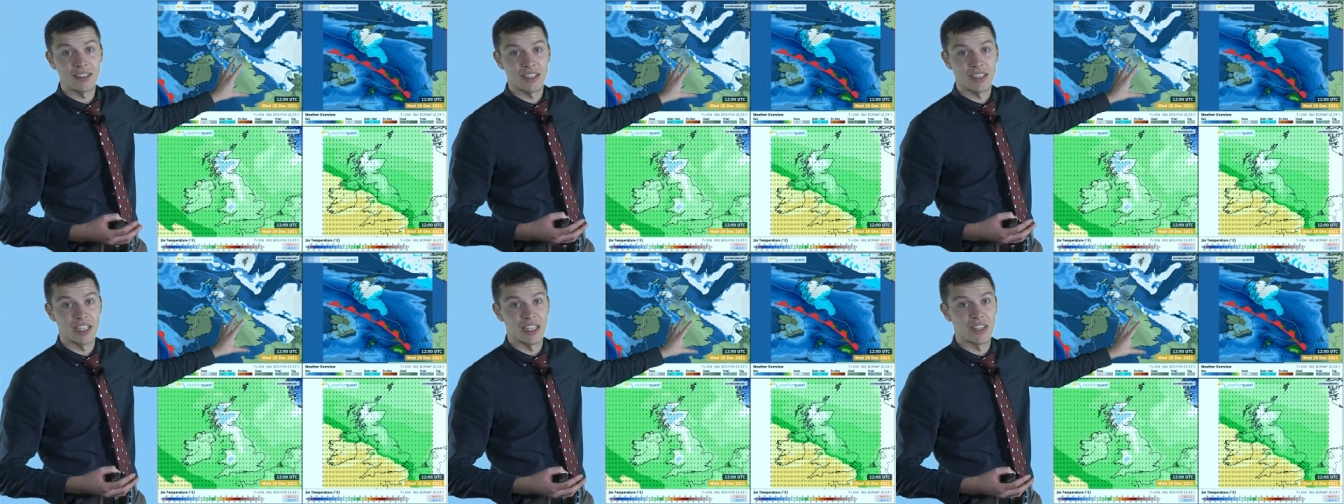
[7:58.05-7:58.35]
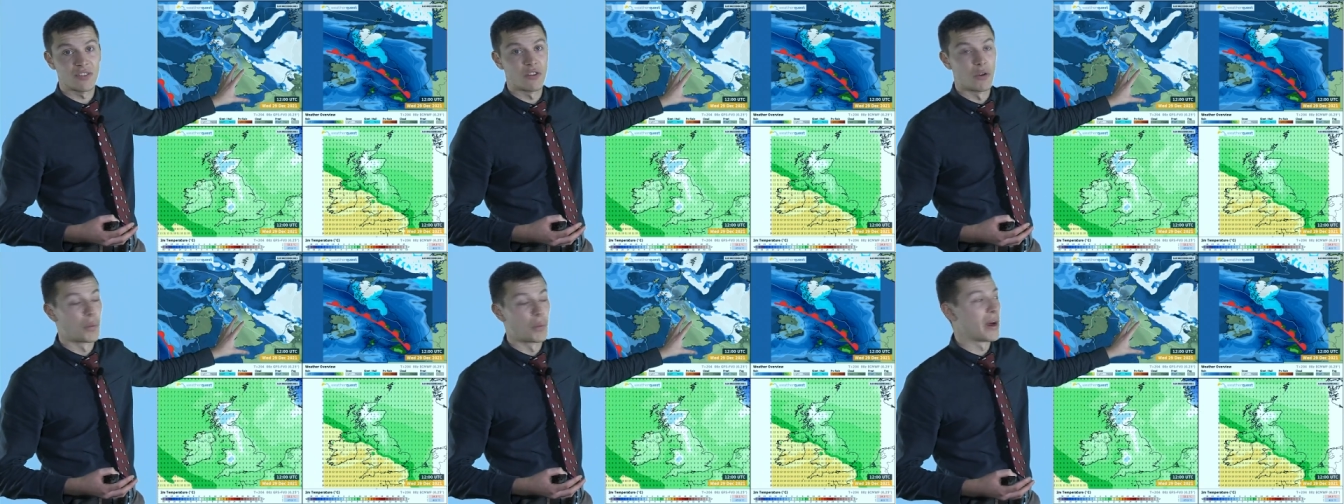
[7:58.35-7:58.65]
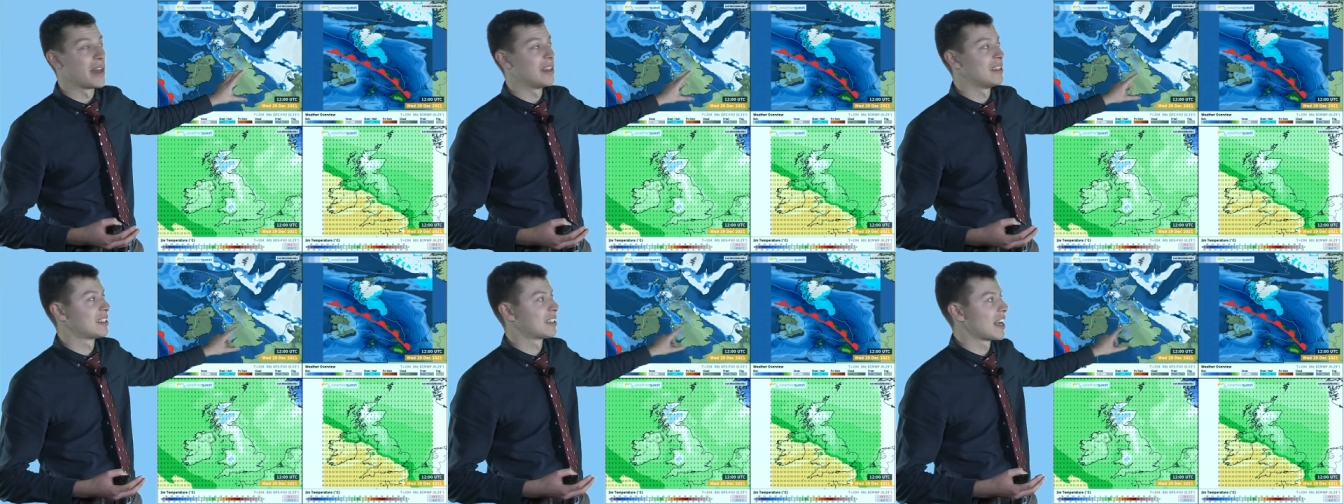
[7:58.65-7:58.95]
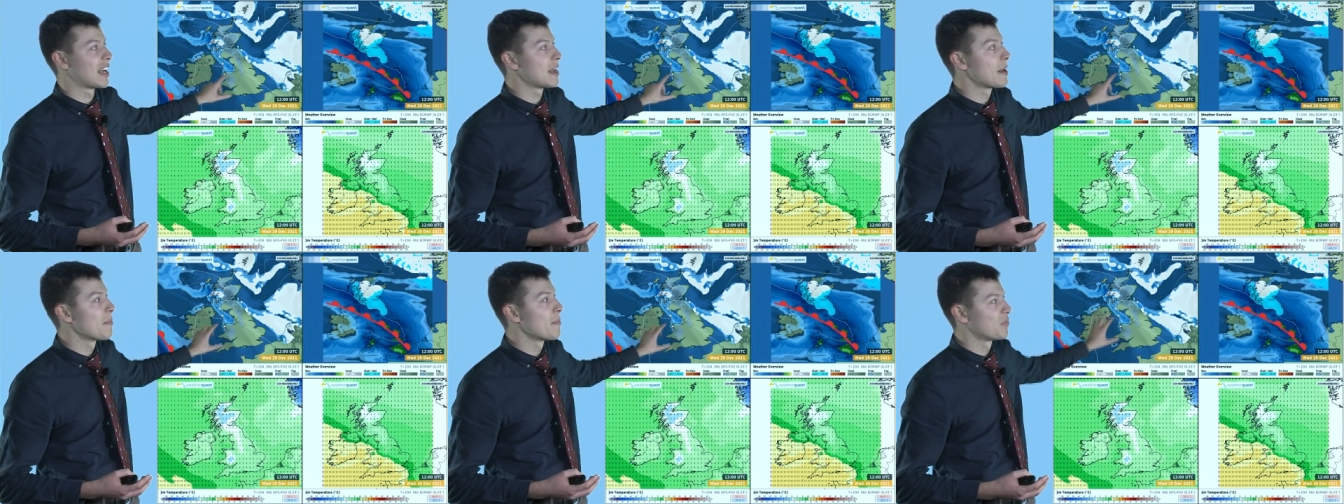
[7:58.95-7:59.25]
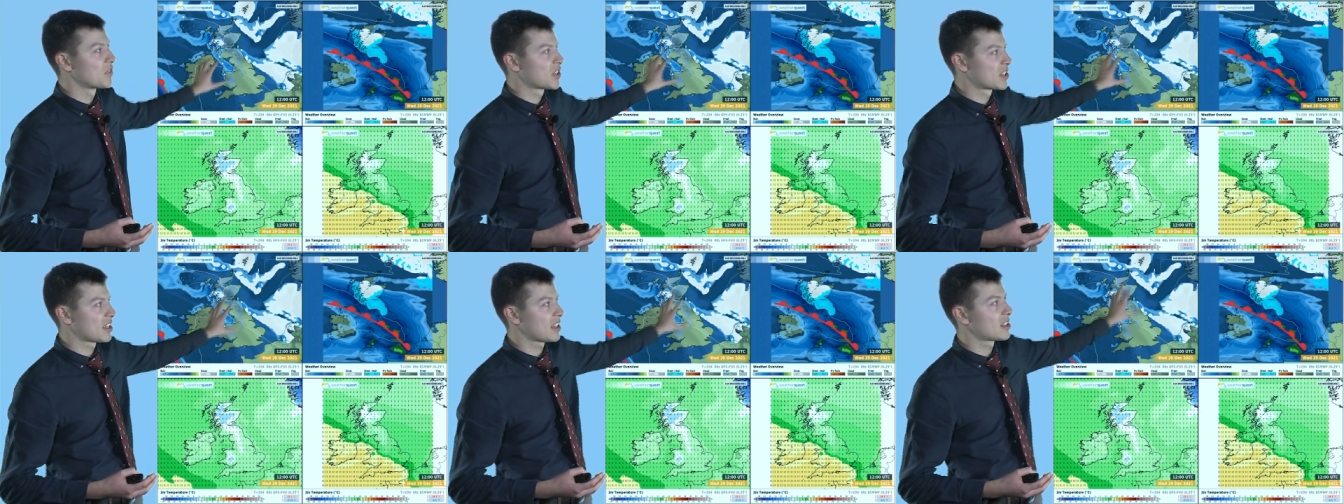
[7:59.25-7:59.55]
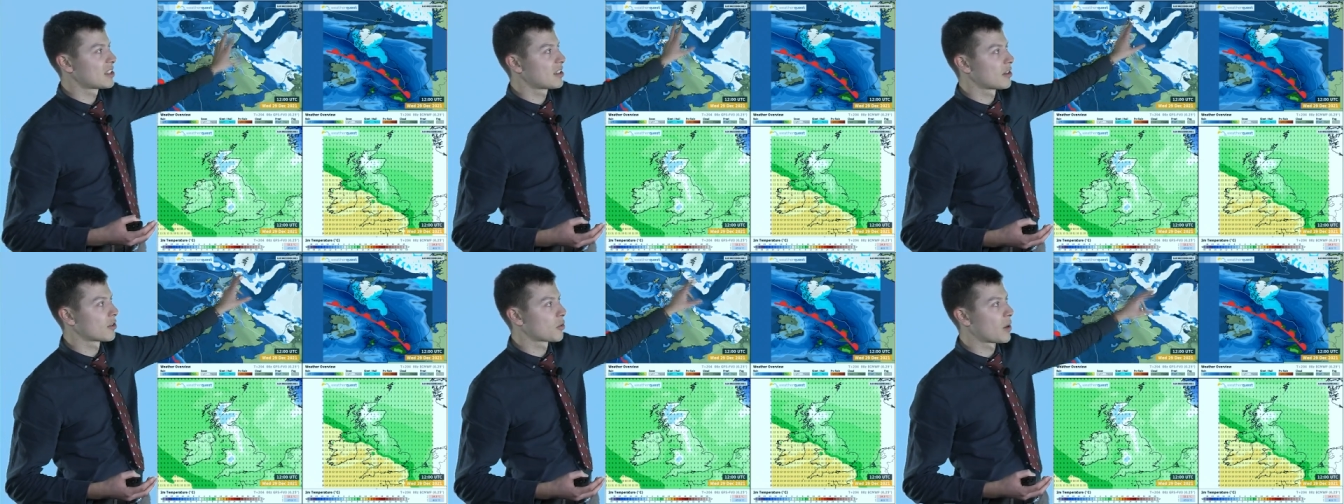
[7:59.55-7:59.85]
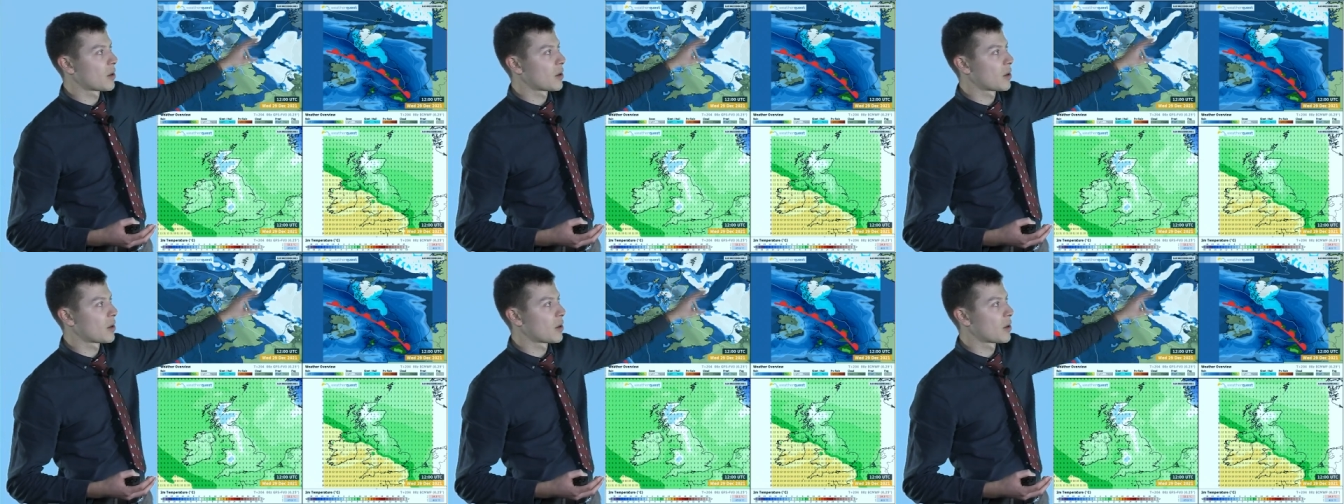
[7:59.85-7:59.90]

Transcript: This is for Wednesday. You can see still